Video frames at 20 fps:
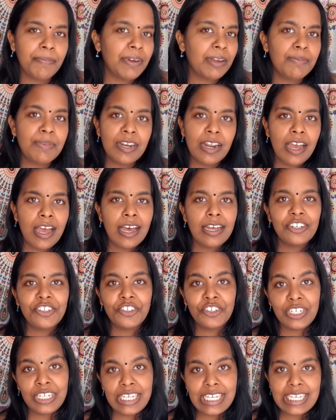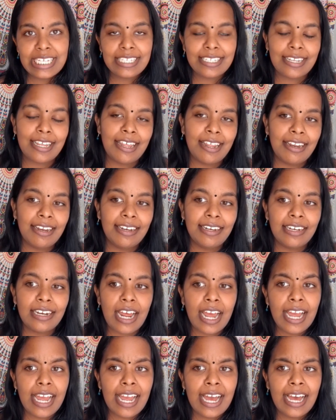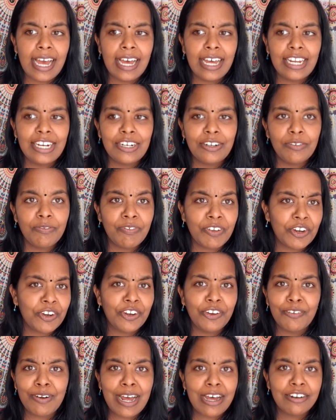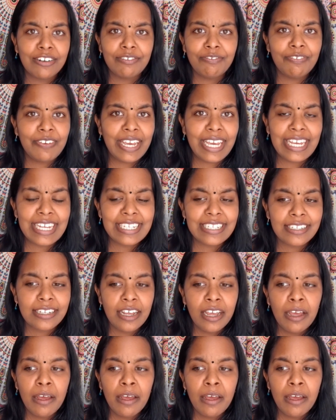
I mean, I had cheeks and I had a very round face.